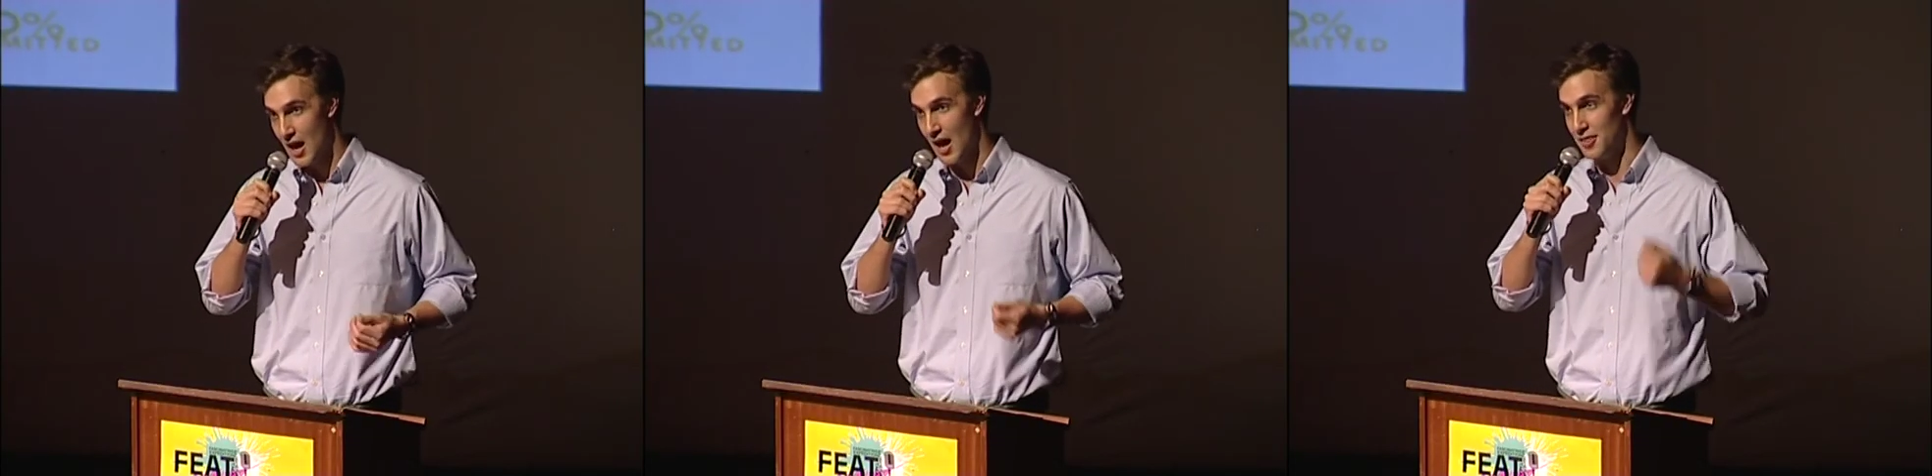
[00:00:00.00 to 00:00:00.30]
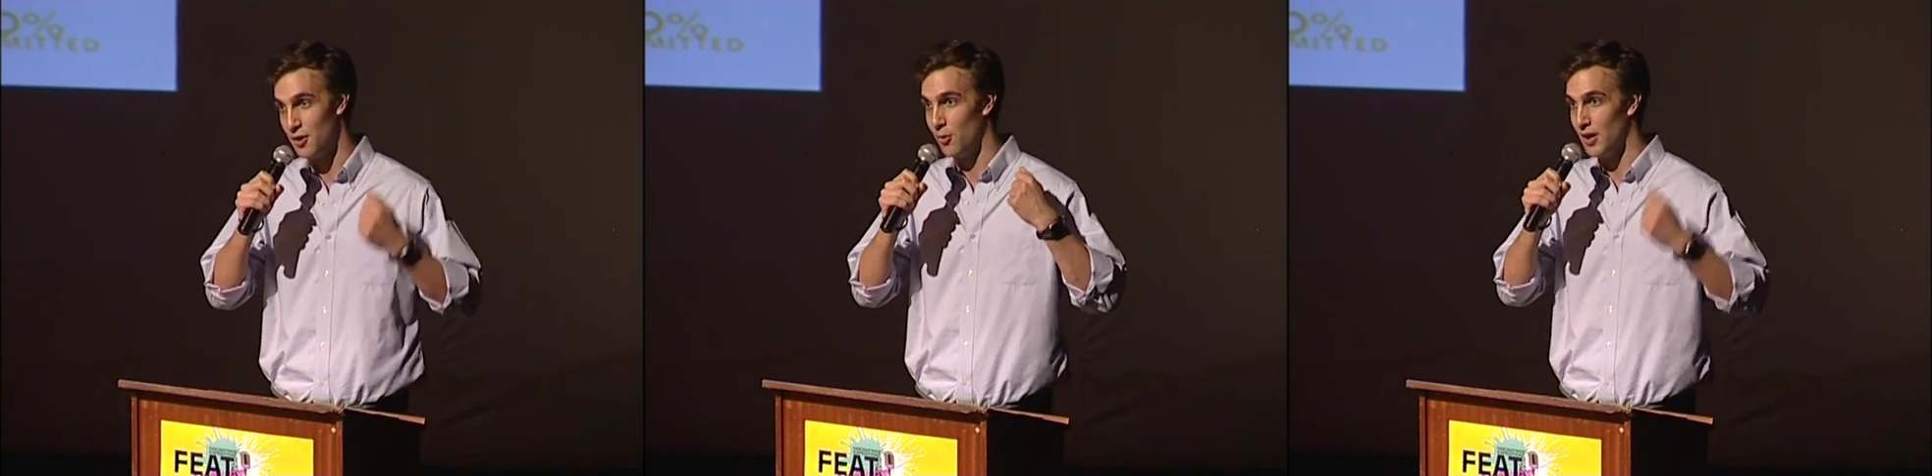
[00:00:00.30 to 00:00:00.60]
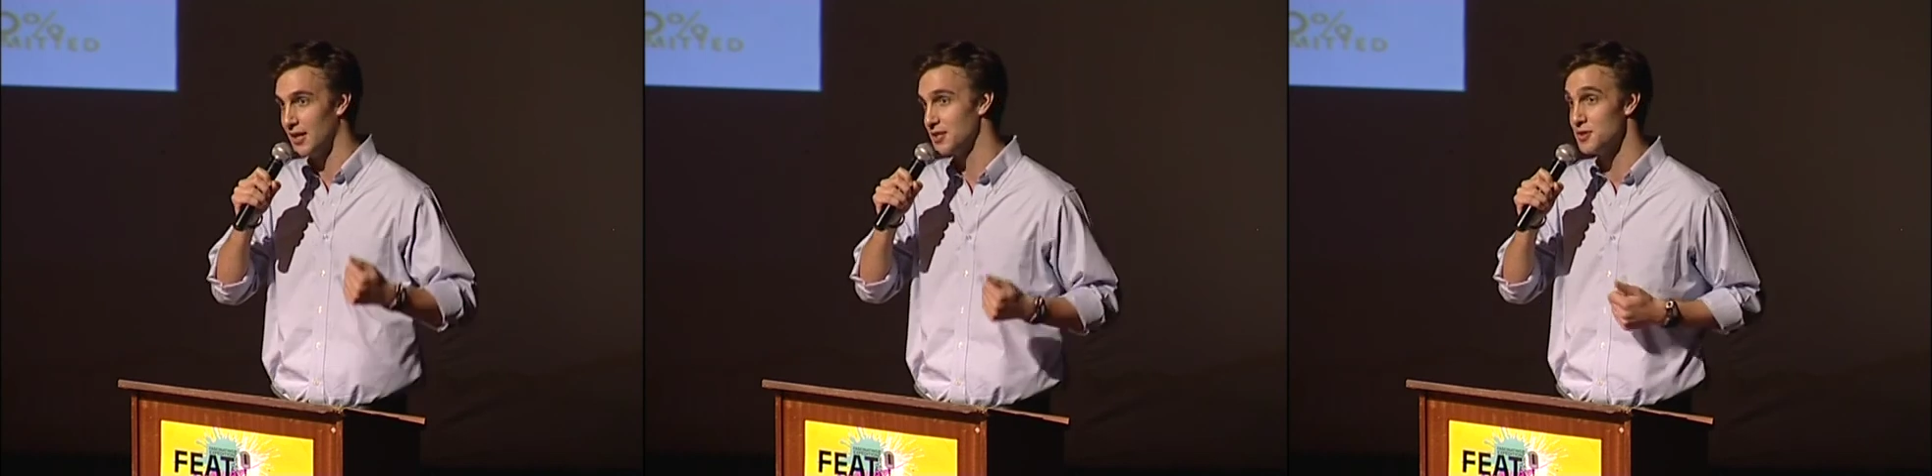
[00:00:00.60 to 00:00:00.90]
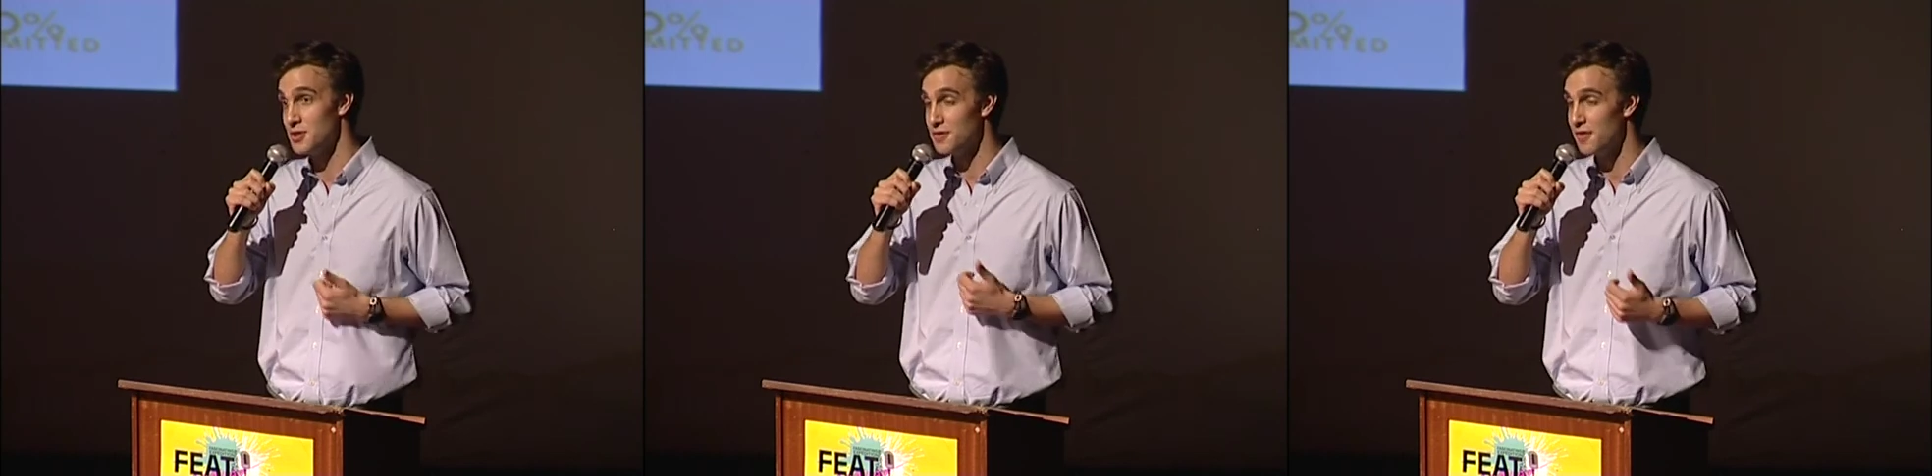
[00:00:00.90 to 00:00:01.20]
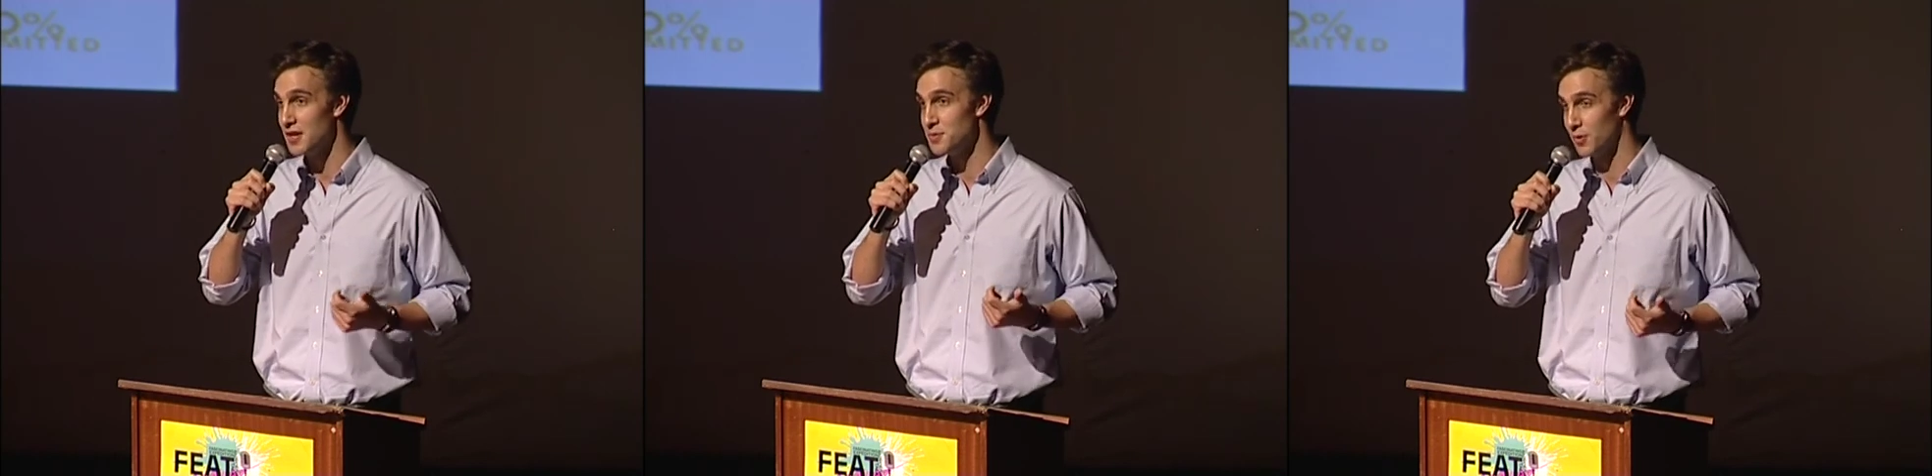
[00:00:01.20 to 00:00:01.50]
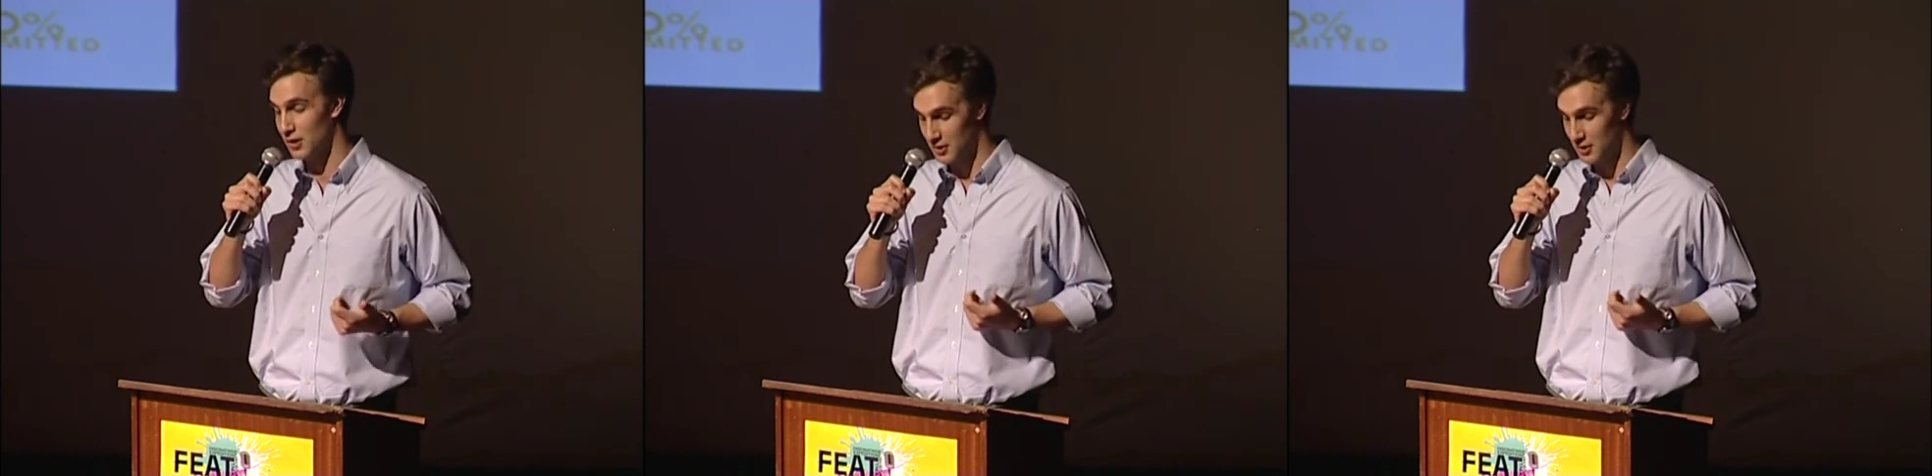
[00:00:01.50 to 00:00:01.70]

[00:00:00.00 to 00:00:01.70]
And there were links to his Facebook